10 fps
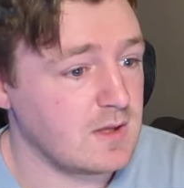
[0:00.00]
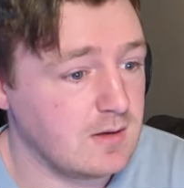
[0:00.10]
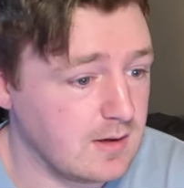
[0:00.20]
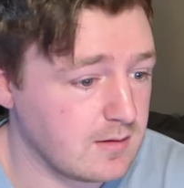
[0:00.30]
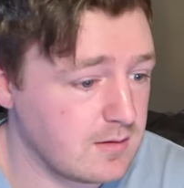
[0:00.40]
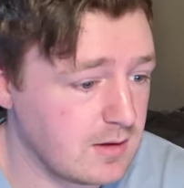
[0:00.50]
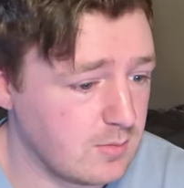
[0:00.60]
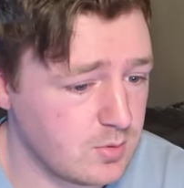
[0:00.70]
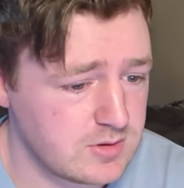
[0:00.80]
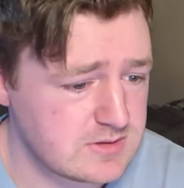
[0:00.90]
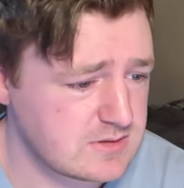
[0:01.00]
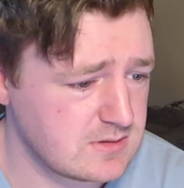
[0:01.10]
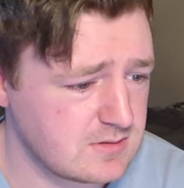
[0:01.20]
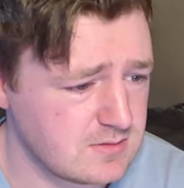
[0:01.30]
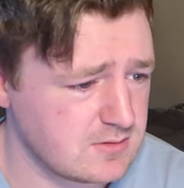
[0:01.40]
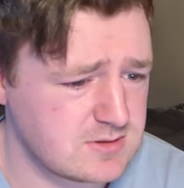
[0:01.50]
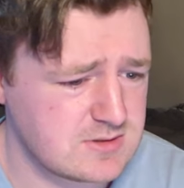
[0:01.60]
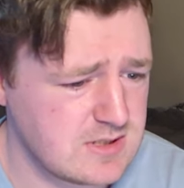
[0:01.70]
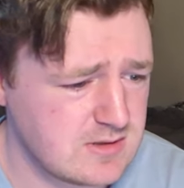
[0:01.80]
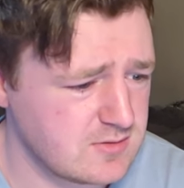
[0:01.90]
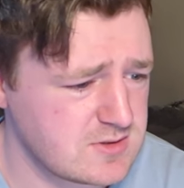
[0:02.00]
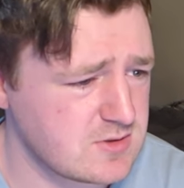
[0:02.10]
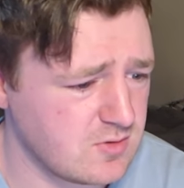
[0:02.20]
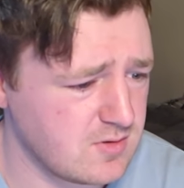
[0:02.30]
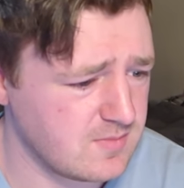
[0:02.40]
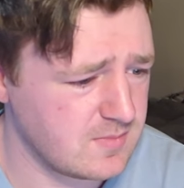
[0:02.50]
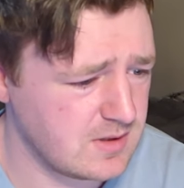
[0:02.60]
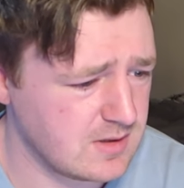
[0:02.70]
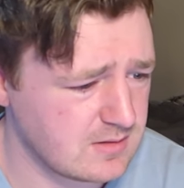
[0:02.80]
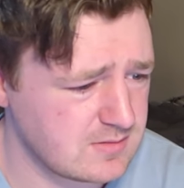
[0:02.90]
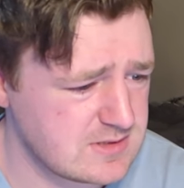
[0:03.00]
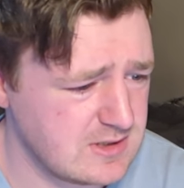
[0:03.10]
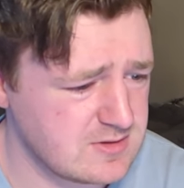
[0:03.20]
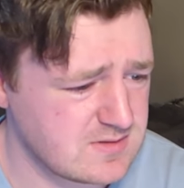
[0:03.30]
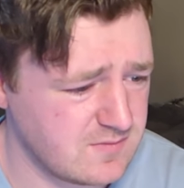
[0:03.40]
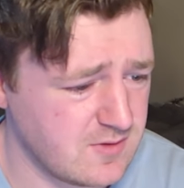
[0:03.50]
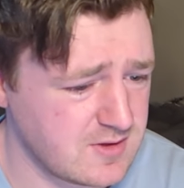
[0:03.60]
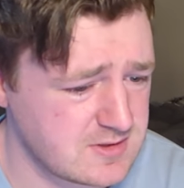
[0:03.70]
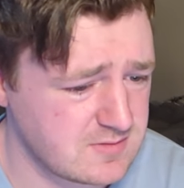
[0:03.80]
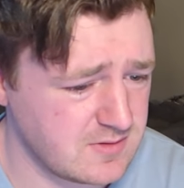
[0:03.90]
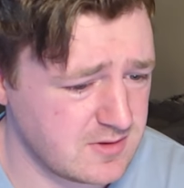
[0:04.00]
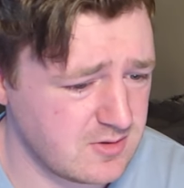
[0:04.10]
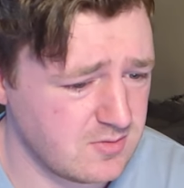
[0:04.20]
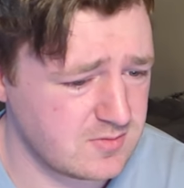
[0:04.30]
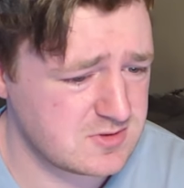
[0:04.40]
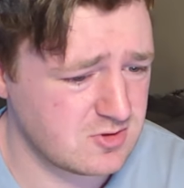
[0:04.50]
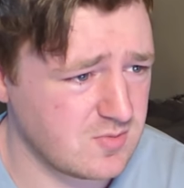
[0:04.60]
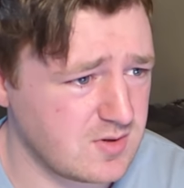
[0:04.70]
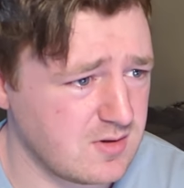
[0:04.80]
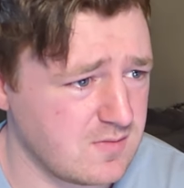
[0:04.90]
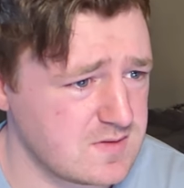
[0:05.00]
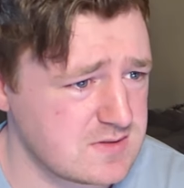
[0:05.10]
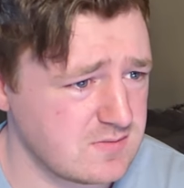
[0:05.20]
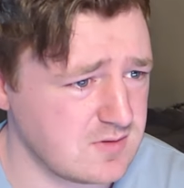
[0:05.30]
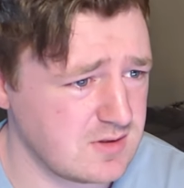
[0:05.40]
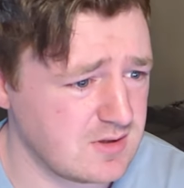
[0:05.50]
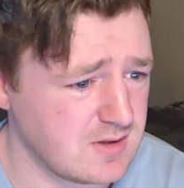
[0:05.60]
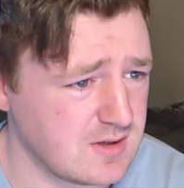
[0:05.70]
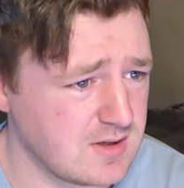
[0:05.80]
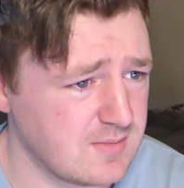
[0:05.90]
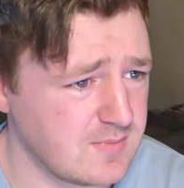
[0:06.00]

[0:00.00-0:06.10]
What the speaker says: Yeah, Cowboys or Sea Eagles Storm. Yeah, Sea Eagles have lost three in a row. Storm are obviously really good.